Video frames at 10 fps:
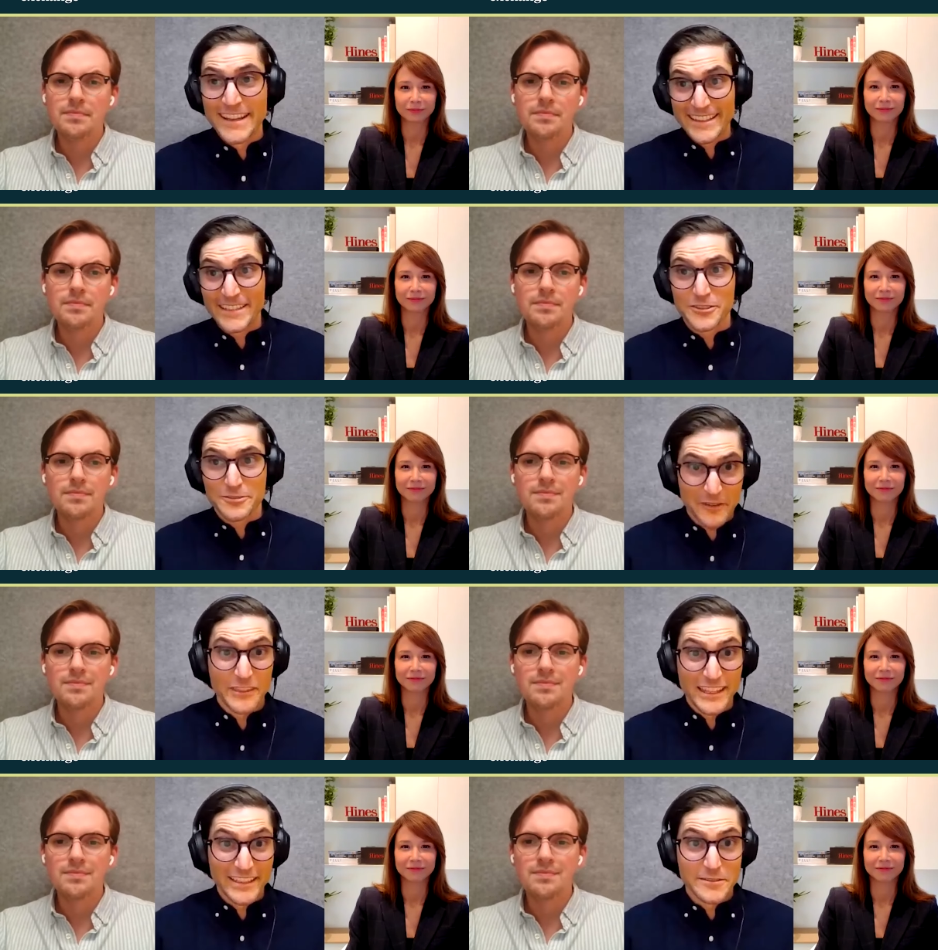Speaker 1: Each of
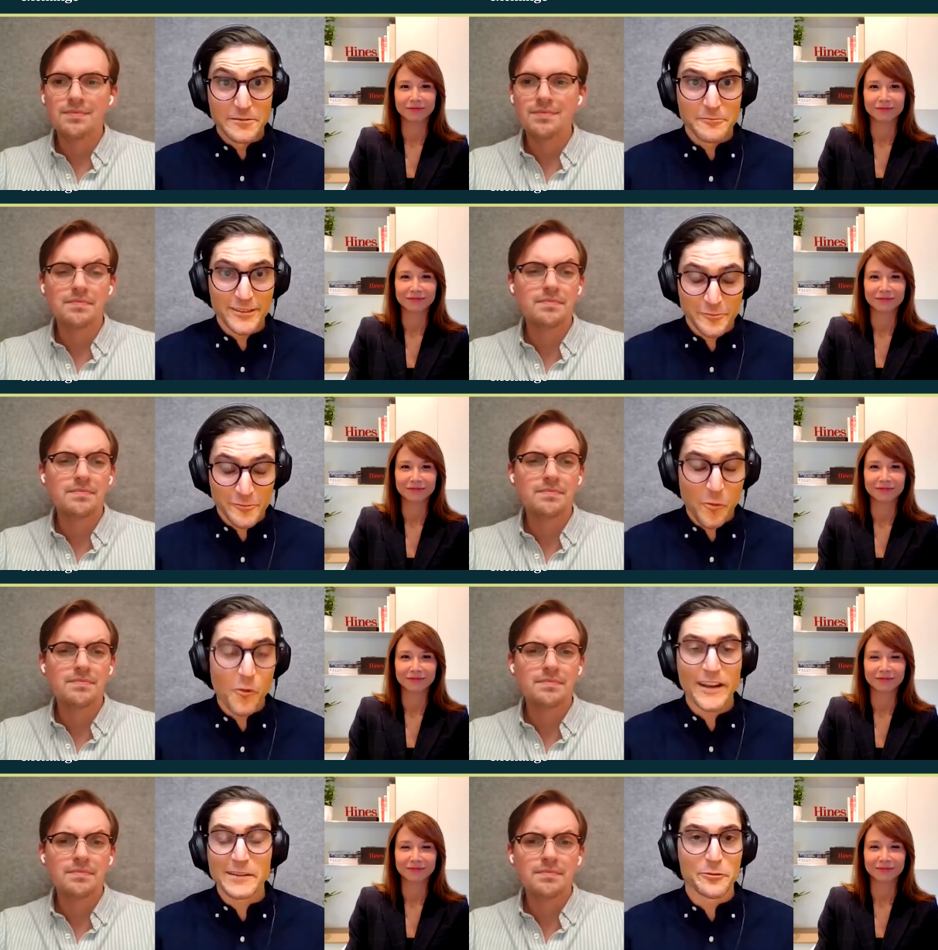these is
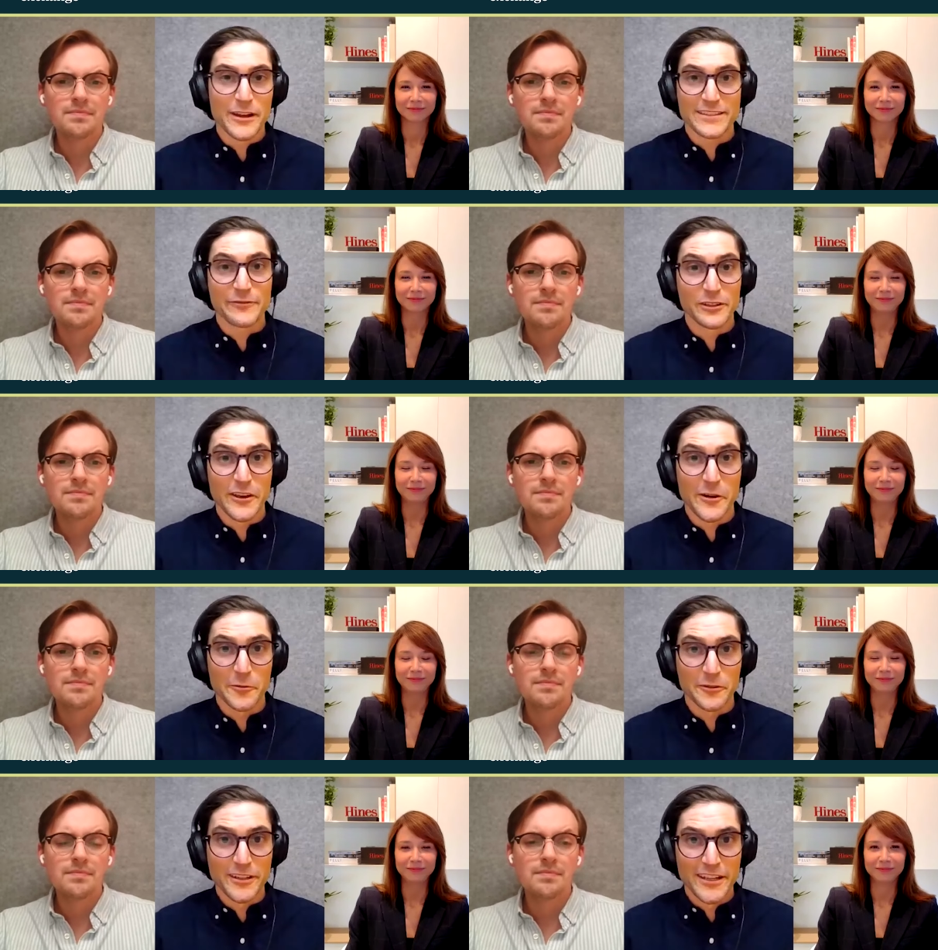quite impressive
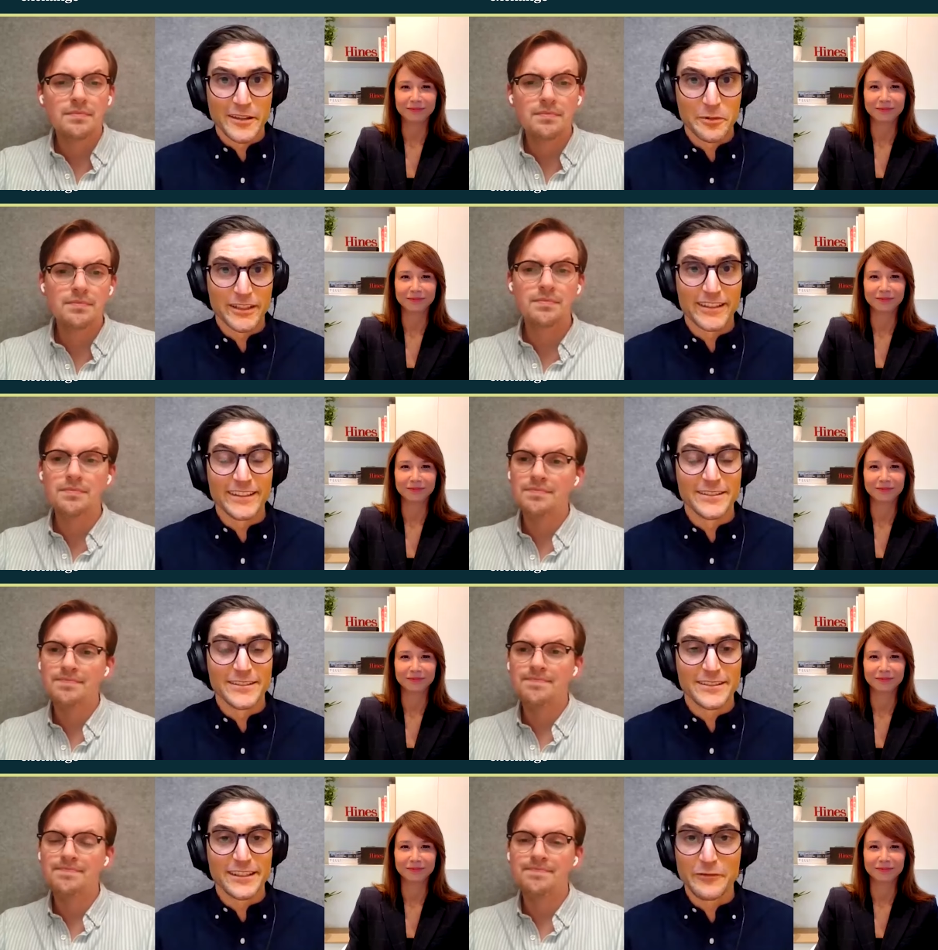alone, but
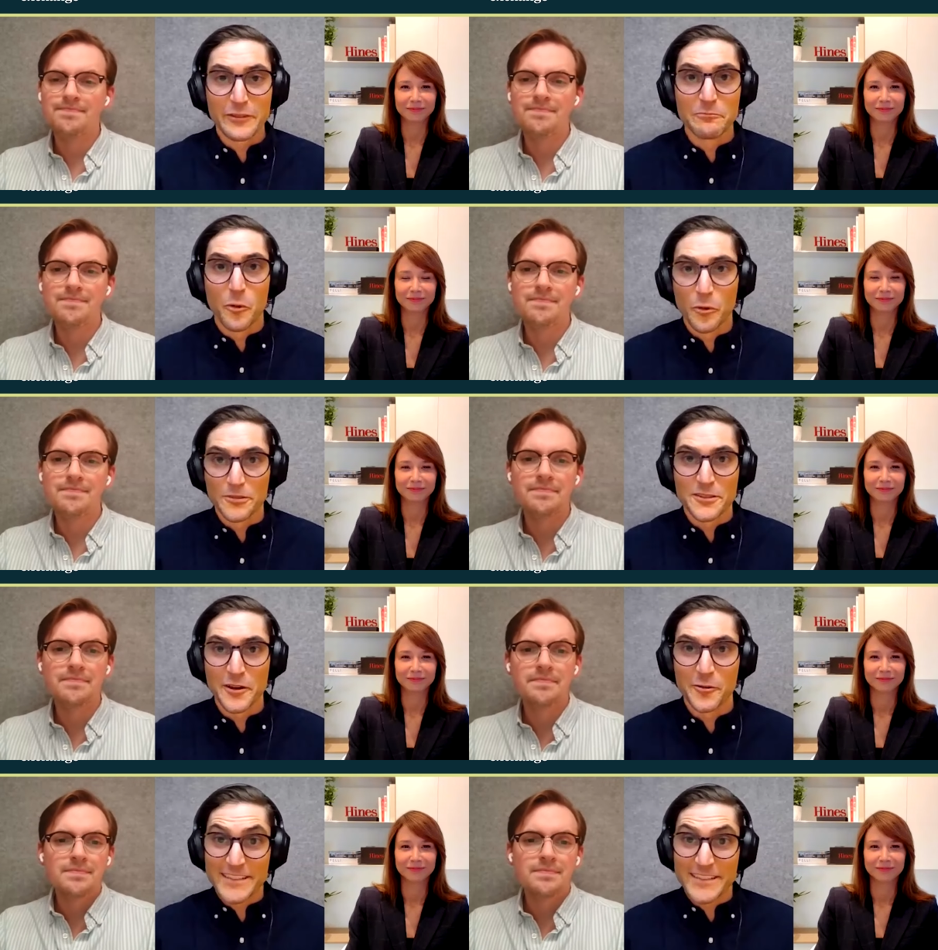is even more so